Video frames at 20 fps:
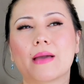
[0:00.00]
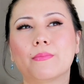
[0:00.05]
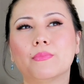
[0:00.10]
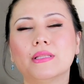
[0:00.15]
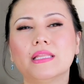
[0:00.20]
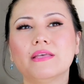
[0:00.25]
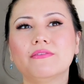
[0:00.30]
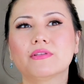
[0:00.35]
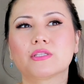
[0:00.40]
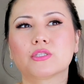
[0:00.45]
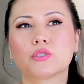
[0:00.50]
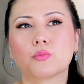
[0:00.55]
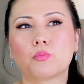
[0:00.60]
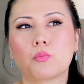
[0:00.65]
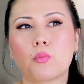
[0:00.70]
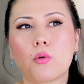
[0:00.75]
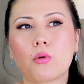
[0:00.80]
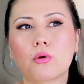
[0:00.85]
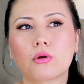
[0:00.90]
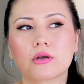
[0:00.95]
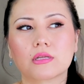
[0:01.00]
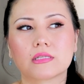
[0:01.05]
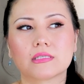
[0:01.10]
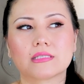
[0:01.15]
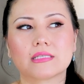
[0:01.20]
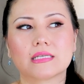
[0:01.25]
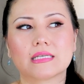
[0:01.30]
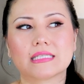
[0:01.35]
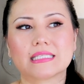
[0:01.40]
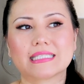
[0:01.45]
I believe it
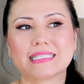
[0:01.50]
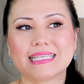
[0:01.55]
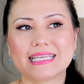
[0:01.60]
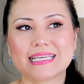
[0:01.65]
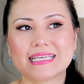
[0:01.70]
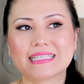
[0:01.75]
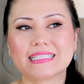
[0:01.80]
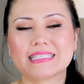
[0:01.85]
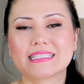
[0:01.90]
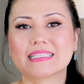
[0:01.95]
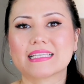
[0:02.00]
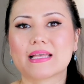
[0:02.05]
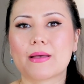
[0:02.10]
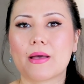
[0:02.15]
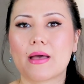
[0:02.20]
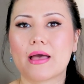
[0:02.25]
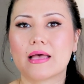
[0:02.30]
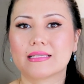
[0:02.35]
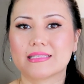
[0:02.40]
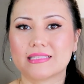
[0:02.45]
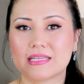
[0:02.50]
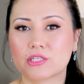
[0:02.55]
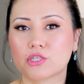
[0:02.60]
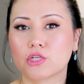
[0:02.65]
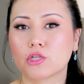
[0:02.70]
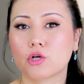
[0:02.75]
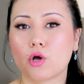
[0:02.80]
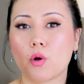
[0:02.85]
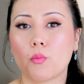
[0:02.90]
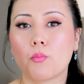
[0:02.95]
supports 6
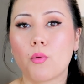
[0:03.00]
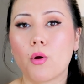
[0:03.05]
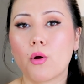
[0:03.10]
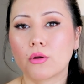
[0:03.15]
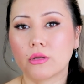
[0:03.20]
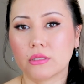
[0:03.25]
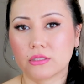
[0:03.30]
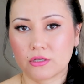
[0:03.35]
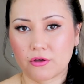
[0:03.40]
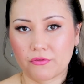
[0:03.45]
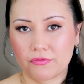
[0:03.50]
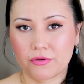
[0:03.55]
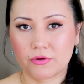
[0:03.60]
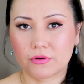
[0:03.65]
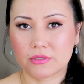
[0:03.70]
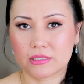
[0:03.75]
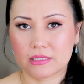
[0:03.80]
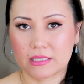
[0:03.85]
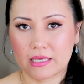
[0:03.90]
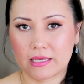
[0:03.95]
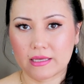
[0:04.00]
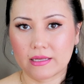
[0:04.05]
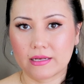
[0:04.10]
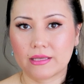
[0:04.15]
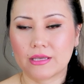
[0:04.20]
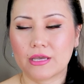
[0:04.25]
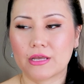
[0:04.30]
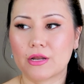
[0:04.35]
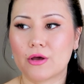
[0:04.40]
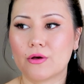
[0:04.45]
essential components of your
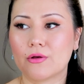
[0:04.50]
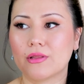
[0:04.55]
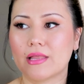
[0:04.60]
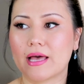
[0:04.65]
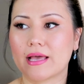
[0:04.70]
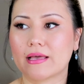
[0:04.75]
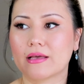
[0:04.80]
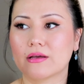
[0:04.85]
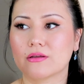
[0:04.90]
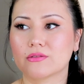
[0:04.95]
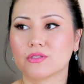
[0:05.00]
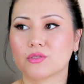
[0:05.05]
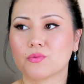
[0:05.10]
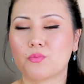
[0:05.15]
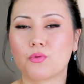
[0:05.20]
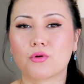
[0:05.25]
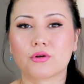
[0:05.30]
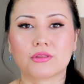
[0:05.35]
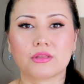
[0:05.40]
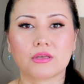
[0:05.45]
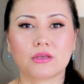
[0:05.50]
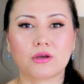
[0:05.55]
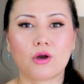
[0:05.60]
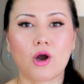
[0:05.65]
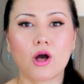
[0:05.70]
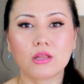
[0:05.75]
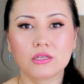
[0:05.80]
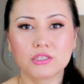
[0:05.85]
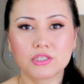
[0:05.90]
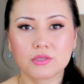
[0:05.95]
skin, you know, like supporting
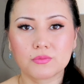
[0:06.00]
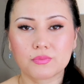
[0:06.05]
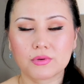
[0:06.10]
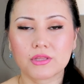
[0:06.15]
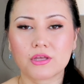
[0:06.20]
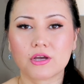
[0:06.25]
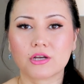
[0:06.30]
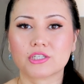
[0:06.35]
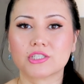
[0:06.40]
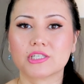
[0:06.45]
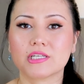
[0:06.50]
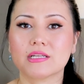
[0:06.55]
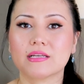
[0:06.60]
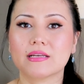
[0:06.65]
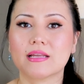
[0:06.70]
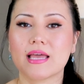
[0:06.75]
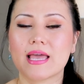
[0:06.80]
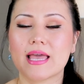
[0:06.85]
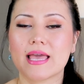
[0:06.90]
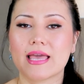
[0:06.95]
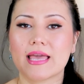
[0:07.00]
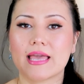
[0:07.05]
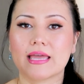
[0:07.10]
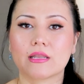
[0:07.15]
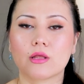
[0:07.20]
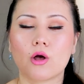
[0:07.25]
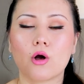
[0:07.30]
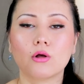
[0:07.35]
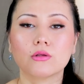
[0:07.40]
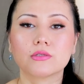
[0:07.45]
collagen production,
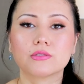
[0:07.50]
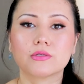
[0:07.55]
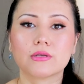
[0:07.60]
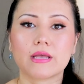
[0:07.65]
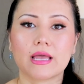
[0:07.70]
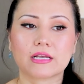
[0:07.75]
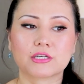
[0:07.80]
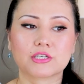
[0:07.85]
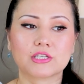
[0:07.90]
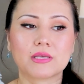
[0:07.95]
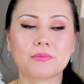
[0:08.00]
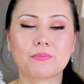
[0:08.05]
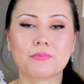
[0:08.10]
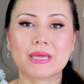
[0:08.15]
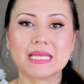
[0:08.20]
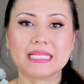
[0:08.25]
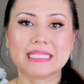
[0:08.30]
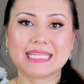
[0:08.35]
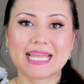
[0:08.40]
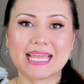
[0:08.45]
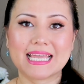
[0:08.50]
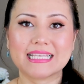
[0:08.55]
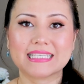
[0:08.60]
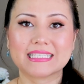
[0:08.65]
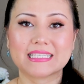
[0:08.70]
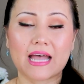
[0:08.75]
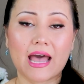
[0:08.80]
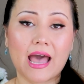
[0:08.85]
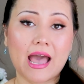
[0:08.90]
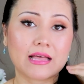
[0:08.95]
and also actually
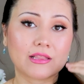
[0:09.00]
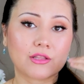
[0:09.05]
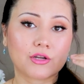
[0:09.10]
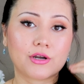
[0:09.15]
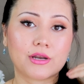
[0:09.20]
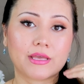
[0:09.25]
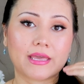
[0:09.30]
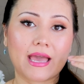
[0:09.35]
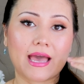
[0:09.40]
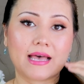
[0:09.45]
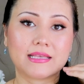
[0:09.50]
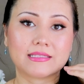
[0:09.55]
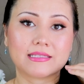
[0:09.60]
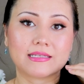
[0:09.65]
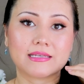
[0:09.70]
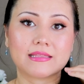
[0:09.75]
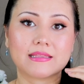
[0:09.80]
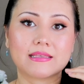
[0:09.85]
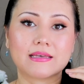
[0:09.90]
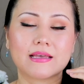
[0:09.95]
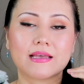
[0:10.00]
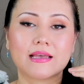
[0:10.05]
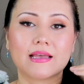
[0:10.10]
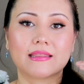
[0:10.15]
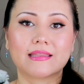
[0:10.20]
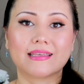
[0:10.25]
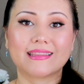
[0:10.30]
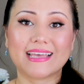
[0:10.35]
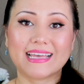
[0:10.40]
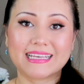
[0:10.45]
maintains the hyaluronic acid
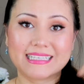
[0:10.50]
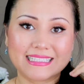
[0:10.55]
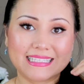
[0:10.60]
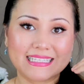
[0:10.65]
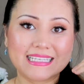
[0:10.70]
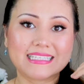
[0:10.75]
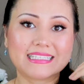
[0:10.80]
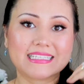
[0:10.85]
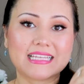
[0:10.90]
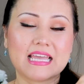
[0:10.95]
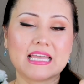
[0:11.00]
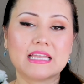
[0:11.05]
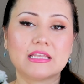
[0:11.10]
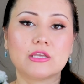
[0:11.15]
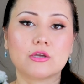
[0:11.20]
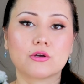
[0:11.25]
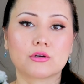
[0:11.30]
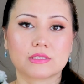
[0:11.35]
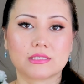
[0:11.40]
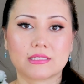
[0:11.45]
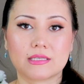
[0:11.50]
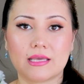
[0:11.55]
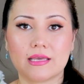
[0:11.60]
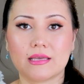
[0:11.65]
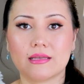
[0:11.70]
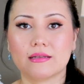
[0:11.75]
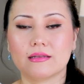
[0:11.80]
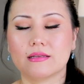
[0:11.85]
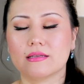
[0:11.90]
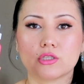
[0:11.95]
that exists in your
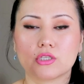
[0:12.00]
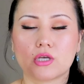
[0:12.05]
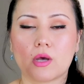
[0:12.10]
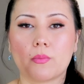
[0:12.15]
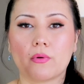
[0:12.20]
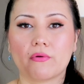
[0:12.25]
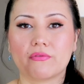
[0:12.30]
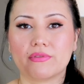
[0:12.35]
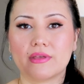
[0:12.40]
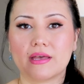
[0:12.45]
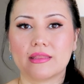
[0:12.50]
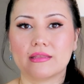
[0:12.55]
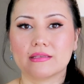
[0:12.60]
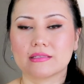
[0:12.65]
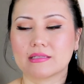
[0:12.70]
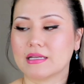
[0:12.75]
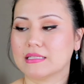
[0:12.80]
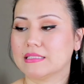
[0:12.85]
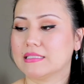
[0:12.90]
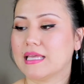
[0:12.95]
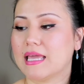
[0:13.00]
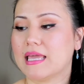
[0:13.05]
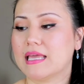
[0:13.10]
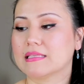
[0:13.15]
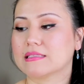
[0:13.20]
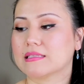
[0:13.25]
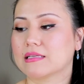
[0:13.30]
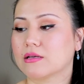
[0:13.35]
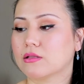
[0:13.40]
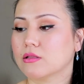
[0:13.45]
skin. On top of that, this
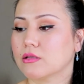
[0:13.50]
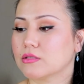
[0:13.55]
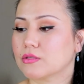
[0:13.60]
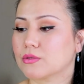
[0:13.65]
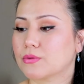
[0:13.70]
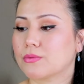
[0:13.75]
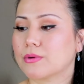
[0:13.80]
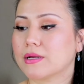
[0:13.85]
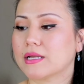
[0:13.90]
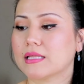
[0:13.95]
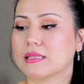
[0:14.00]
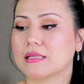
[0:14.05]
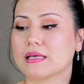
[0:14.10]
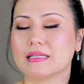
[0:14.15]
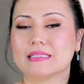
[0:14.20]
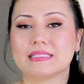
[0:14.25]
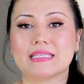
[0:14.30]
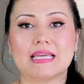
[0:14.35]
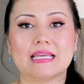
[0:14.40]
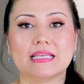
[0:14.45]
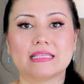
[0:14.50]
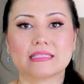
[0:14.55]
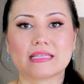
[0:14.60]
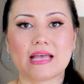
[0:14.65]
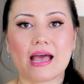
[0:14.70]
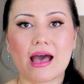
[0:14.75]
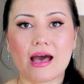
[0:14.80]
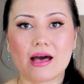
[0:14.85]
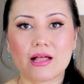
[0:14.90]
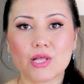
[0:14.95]
contains glycerin, it
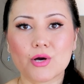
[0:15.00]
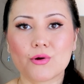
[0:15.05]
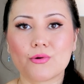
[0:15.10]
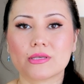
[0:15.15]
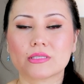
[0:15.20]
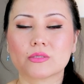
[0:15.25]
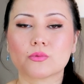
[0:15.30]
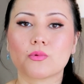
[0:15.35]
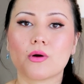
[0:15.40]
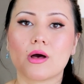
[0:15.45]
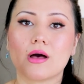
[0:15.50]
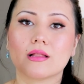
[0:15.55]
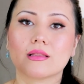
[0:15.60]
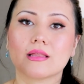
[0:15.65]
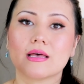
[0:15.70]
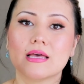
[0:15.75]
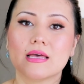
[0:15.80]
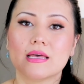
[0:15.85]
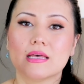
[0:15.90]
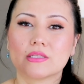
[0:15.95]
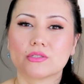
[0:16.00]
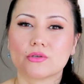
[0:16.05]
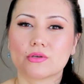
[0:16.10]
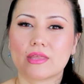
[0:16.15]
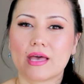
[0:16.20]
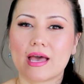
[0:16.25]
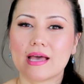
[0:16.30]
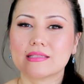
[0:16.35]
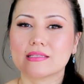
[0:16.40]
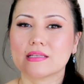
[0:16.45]
contains aloe as well. So
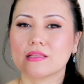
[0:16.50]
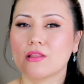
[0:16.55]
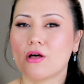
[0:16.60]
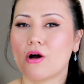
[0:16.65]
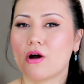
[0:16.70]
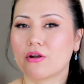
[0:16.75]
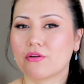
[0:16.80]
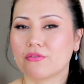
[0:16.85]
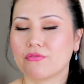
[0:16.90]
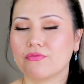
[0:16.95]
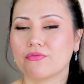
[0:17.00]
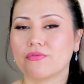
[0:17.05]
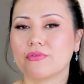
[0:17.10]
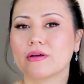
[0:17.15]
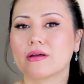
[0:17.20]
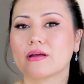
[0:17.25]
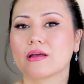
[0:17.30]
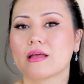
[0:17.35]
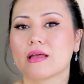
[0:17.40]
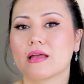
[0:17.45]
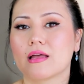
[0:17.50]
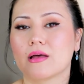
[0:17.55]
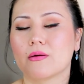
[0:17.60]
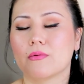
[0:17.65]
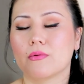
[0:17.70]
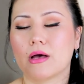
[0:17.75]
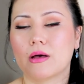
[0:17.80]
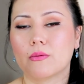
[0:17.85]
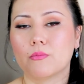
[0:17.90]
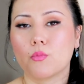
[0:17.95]
it has a lot of
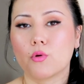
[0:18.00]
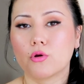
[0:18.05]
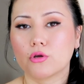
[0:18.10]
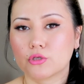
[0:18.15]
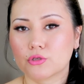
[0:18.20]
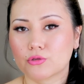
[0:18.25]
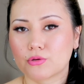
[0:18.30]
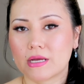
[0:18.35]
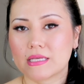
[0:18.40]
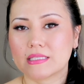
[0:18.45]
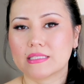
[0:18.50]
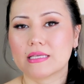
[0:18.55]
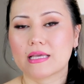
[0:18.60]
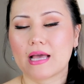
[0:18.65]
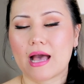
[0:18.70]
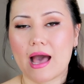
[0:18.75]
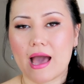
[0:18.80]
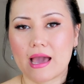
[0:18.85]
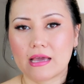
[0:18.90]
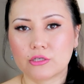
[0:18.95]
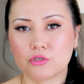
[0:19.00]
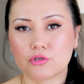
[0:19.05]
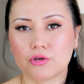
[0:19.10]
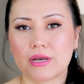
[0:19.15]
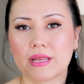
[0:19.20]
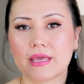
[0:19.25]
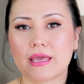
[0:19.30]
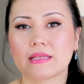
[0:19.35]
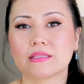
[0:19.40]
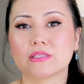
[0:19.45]
moisturizing,
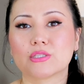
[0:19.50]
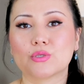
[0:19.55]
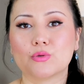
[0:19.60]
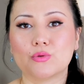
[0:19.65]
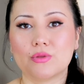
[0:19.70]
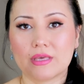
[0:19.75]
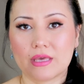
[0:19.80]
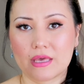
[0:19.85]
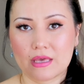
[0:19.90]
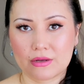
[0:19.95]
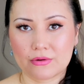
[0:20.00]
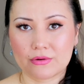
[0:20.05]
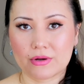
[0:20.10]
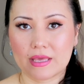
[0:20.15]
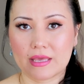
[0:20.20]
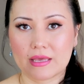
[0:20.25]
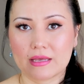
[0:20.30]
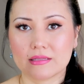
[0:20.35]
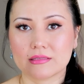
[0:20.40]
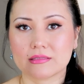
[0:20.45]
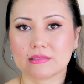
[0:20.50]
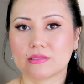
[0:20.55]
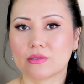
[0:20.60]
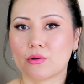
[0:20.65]
hydrating and soothing ingredients.